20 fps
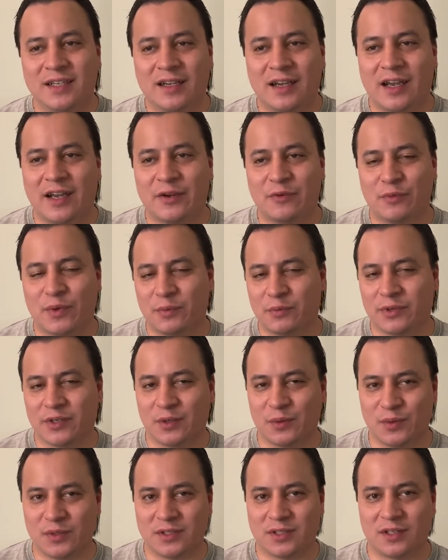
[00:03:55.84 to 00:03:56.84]
I remember there
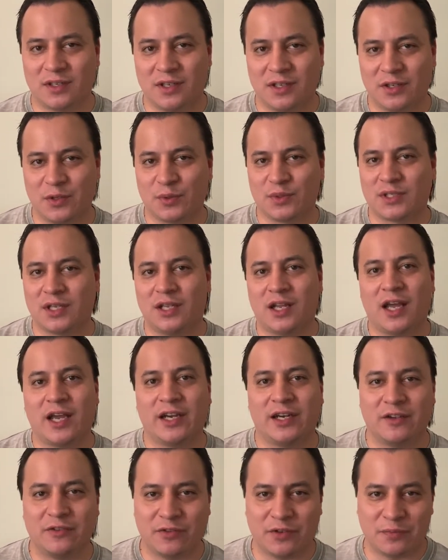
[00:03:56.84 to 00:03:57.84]
was a
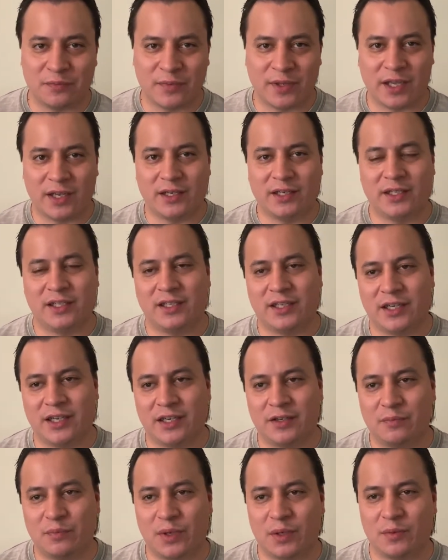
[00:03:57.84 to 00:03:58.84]
line of them that he
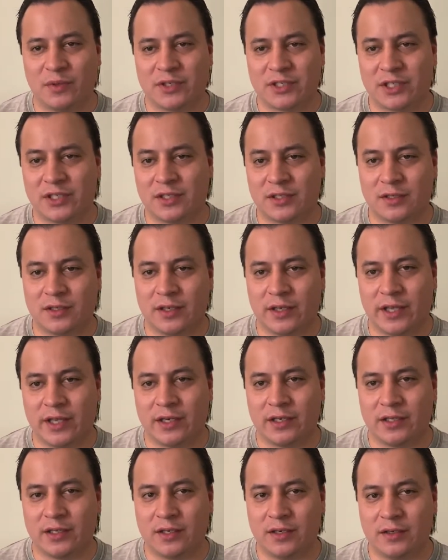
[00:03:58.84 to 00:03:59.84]
had published and they
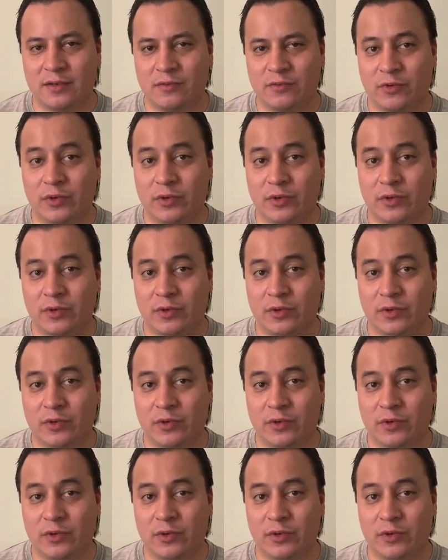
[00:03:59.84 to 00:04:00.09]
did